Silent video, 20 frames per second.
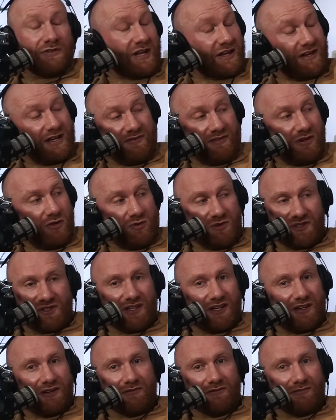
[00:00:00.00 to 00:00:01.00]
Didn't even notice
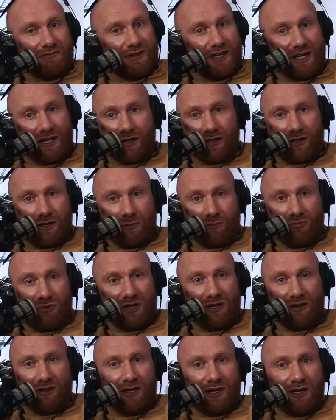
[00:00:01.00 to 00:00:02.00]
her. Like
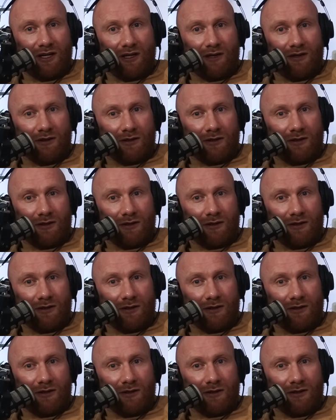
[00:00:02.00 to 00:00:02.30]
completely.